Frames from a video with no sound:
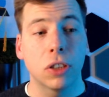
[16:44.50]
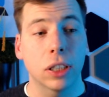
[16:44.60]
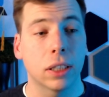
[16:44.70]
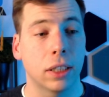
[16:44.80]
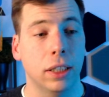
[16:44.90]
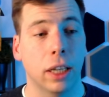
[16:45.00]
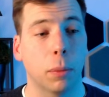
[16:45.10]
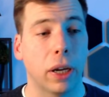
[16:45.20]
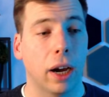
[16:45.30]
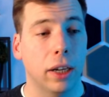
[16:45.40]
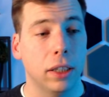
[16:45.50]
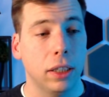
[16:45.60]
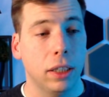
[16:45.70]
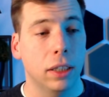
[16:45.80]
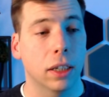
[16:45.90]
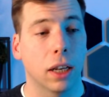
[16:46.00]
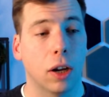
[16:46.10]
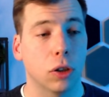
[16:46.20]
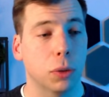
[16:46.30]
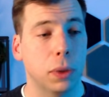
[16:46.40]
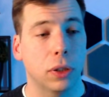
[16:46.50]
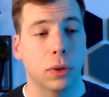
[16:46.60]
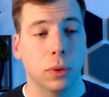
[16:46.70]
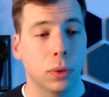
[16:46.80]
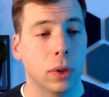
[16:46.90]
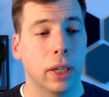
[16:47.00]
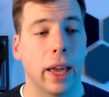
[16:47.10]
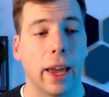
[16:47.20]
just seen that my IDE allows me to